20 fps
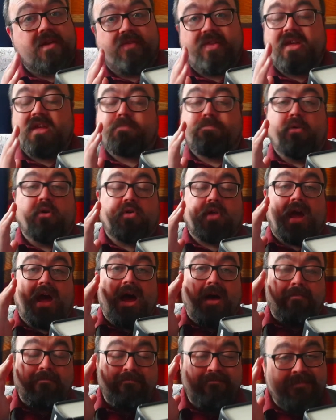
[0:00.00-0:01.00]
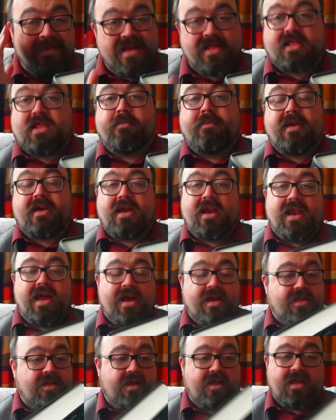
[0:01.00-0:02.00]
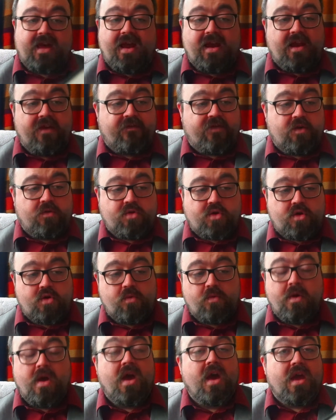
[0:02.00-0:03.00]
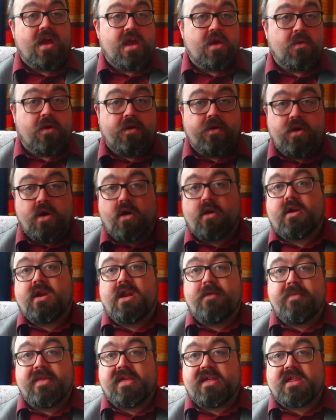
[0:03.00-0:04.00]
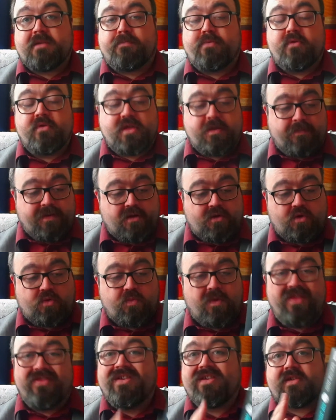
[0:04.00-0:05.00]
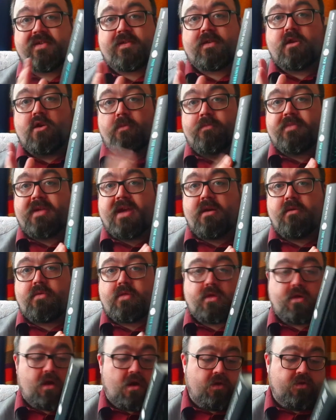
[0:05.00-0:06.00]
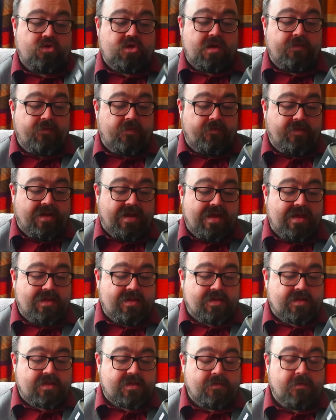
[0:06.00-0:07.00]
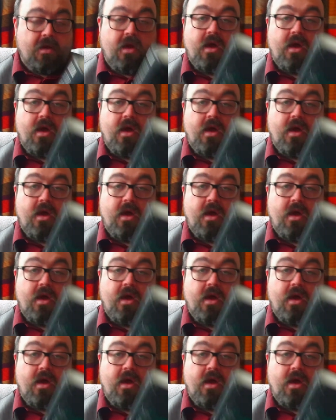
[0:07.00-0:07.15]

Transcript: these books are meant to be collected, and if you do, you are not going to be disappointed, because when this comes out on general release,